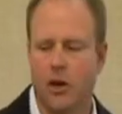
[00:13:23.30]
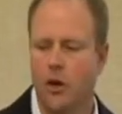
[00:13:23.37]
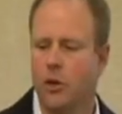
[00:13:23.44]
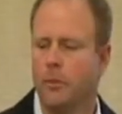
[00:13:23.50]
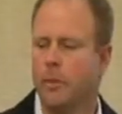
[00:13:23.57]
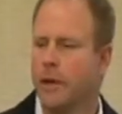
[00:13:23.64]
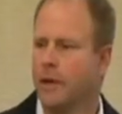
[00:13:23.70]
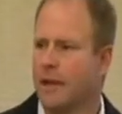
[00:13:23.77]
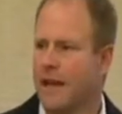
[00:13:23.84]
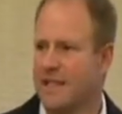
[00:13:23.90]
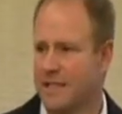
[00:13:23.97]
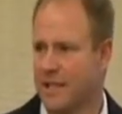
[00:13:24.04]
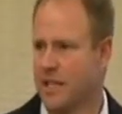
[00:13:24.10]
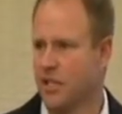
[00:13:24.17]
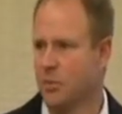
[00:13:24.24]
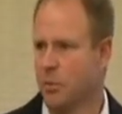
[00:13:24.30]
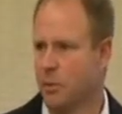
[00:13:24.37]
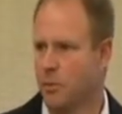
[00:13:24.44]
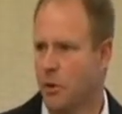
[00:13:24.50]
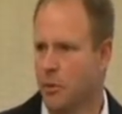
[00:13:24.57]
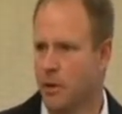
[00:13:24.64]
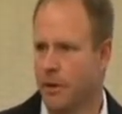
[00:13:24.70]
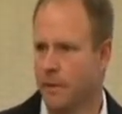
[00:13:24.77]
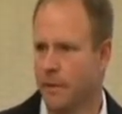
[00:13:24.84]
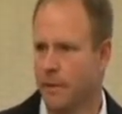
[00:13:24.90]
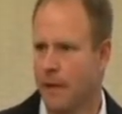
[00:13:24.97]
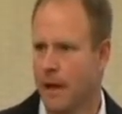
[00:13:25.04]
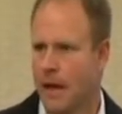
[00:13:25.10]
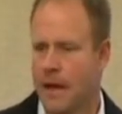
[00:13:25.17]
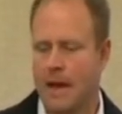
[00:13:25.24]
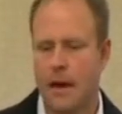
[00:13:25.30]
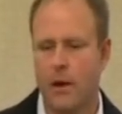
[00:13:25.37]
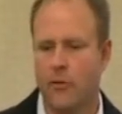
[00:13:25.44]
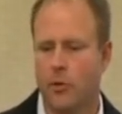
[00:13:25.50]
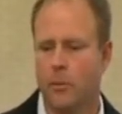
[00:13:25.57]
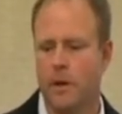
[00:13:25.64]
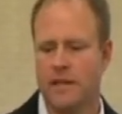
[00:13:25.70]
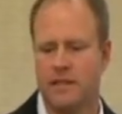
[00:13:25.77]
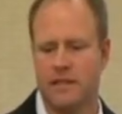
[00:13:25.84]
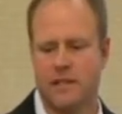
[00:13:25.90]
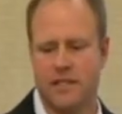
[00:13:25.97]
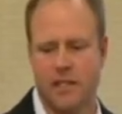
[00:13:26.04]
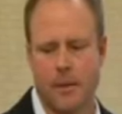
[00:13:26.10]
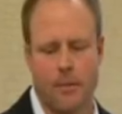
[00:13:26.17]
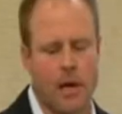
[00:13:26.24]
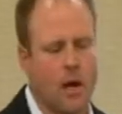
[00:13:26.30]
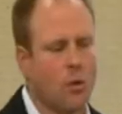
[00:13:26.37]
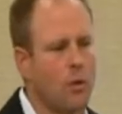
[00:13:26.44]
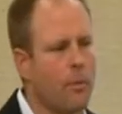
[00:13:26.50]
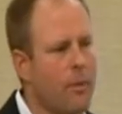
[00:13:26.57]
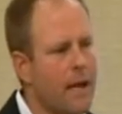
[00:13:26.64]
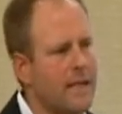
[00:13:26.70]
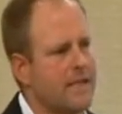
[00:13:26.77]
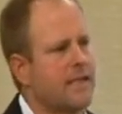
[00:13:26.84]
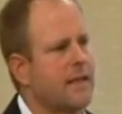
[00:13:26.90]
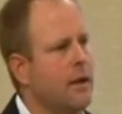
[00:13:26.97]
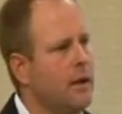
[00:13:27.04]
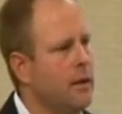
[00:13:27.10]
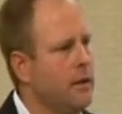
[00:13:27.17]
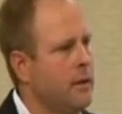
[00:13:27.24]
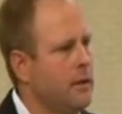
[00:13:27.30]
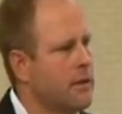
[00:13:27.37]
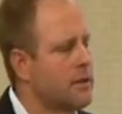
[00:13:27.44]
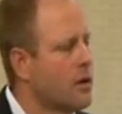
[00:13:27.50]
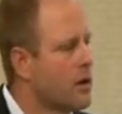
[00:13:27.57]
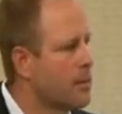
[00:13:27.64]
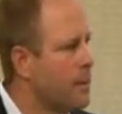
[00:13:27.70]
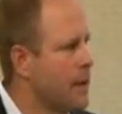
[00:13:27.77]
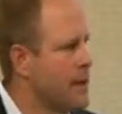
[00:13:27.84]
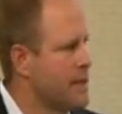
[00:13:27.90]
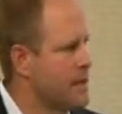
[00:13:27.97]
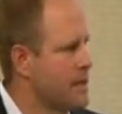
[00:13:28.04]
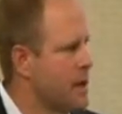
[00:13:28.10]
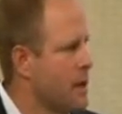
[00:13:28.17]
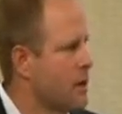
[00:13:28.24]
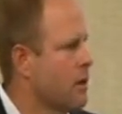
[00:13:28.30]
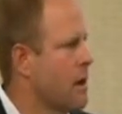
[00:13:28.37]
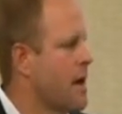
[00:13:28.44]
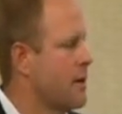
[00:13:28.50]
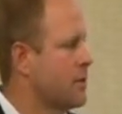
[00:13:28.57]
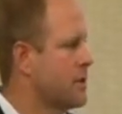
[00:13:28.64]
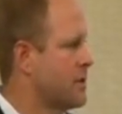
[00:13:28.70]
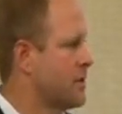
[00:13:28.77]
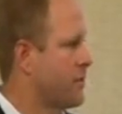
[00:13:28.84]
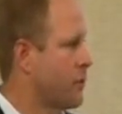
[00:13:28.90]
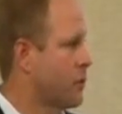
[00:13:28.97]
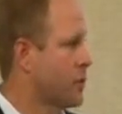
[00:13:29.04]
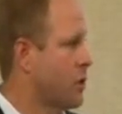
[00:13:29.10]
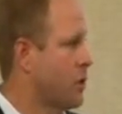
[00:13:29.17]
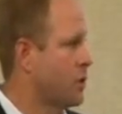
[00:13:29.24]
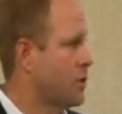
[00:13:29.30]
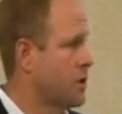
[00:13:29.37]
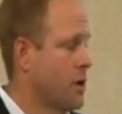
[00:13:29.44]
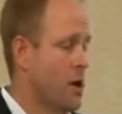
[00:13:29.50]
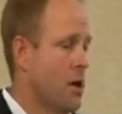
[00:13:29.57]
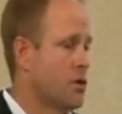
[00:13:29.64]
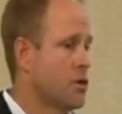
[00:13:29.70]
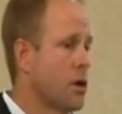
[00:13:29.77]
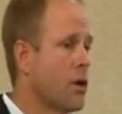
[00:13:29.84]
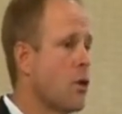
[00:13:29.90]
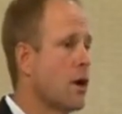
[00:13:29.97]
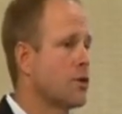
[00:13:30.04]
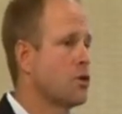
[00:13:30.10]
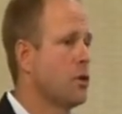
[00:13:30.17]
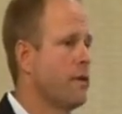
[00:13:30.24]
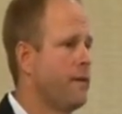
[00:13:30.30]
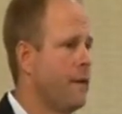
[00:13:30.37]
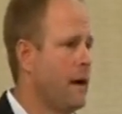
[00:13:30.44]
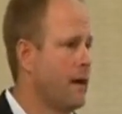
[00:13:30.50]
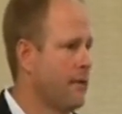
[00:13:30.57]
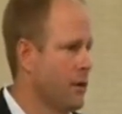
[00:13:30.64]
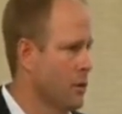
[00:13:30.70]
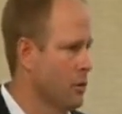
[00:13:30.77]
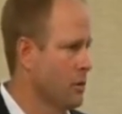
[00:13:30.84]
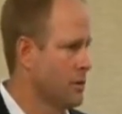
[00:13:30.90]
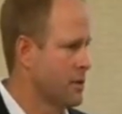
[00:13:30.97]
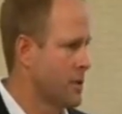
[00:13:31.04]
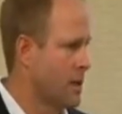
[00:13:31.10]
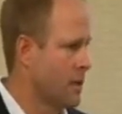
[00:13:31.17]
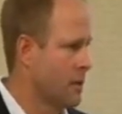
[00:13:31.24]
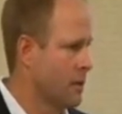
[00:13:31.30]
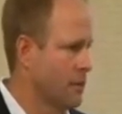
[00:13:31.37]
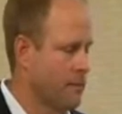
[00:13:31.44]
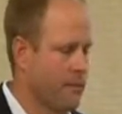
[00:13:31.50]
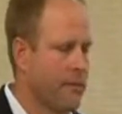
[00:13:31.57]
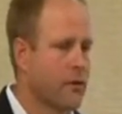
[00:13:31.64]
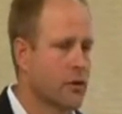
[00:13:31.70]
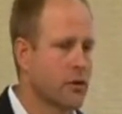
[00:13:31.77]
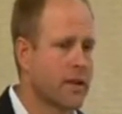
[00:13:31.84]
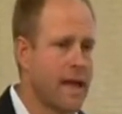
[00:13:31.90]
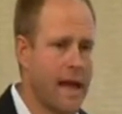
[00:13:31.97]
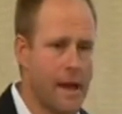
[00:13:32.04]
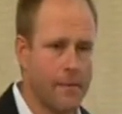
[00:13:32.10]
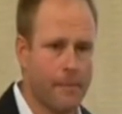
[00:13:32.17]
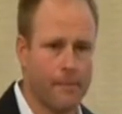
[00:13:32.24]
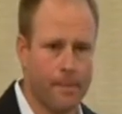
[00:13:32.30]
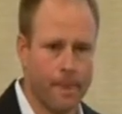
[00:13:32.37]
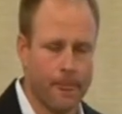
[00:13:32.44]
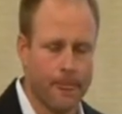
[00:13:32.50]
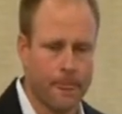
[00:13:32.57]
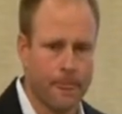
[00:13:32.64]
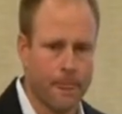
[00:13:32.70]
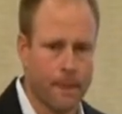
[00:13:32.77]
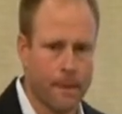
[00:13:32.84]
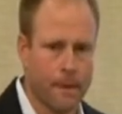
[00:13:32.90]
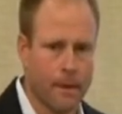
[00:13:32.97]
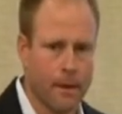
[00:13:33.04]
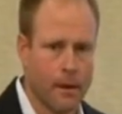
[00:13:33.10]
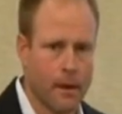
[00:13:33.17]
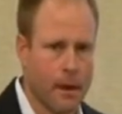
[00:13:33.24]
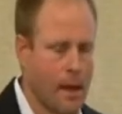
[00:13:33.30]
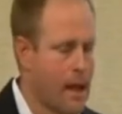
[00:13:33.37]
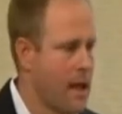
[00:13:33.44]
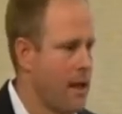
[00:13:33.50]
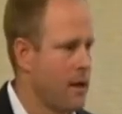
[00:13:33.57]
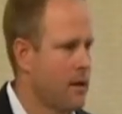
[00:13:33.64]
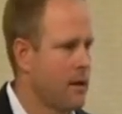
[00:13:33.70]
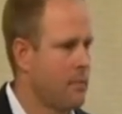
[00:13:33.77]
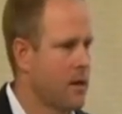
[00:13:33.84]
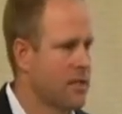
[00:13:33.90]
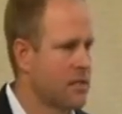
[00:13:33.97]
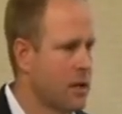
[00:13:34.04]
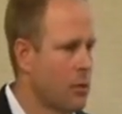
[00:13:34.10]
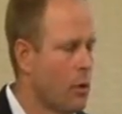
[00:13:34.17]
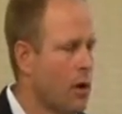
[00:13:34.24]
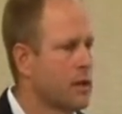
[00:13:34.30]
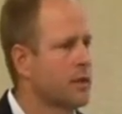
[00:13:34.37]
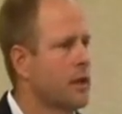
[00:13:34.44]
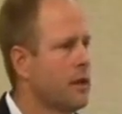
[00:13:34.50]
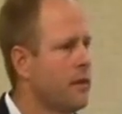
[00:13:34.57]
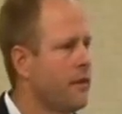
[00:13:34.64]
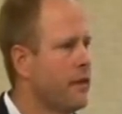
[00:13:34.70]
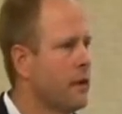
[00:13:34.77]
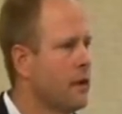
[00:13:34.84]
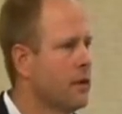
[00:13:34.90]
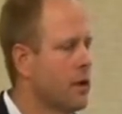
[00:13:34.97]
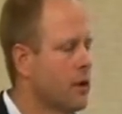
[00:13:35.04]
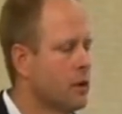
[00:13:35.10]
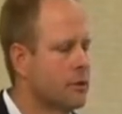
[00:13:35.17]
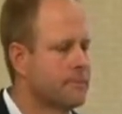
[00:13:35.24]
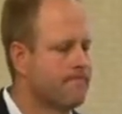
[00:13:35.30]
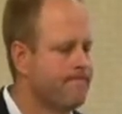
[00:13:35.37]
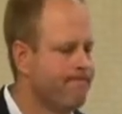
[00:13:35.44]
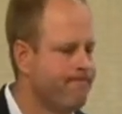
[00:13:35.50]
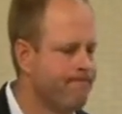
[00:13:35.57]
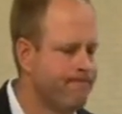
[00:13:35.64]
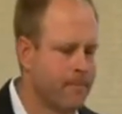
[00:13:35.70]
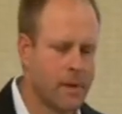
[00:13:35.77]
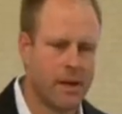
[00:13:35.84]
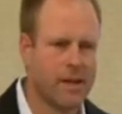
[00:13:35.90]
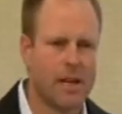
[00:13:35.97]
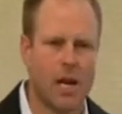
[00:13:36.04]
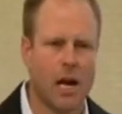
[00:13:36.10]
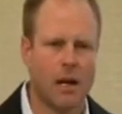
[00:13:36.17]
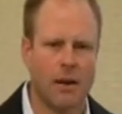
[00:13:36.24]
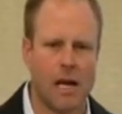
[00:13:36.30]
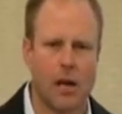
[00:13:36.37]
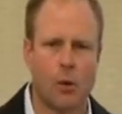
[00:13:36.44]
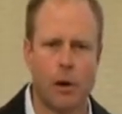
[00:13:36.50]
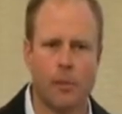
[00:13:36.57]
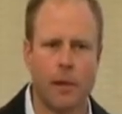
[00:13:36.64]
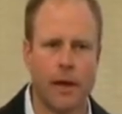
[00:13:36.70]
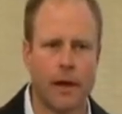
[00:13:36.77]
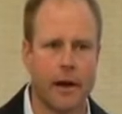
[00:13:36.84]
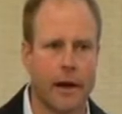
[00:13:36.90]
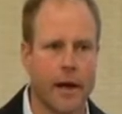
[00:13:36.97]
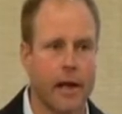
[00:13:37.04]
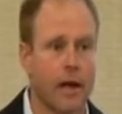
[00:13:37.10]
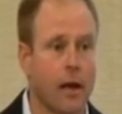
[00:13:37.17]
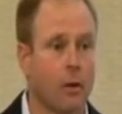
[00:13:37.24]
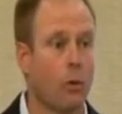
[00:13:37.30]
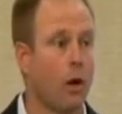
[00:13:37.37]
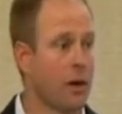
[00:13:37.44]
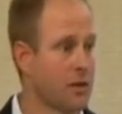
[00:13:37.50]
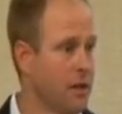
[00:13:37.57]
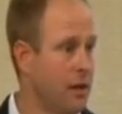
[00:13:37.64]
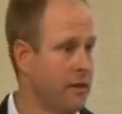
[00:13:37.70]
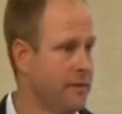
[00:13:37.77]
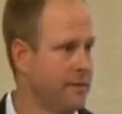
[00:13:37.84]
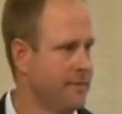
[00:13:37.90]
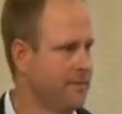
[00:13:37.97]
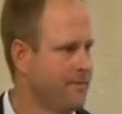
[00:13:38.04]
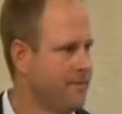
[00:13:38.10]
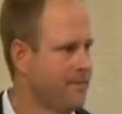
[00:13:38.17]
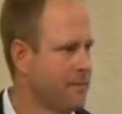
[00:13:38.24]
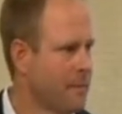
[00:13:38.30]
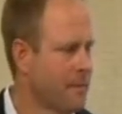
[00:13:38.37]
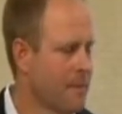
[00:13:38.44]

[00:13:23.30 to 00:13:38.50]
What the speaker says: And it couldn't be a less teachable moment. Now, everyone messes this up. When my son started playing soccer, I was his first coach. So I go out to a 5-year-old soccer first game, and my son walks on the field and goes, nah, I don't want to play today, and walks off.